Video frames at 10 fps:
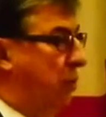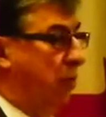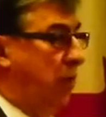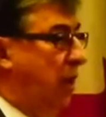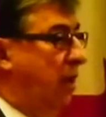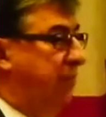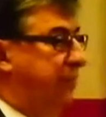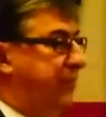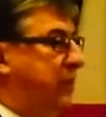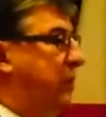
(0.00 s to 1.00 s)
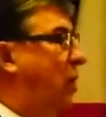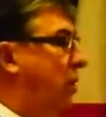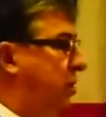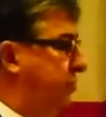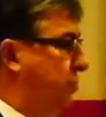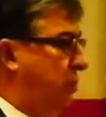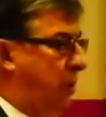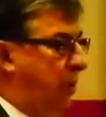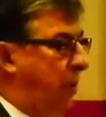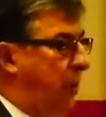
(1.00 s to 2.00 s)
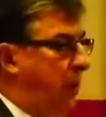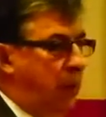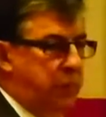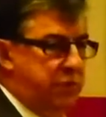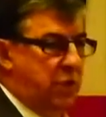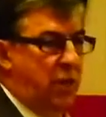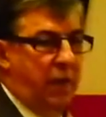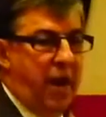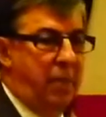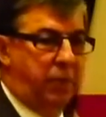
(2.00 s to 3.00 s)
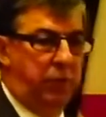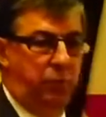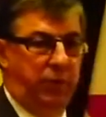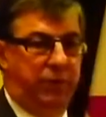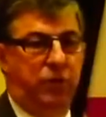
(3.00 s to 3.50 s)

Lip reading: totally out of our control. We saw what happened with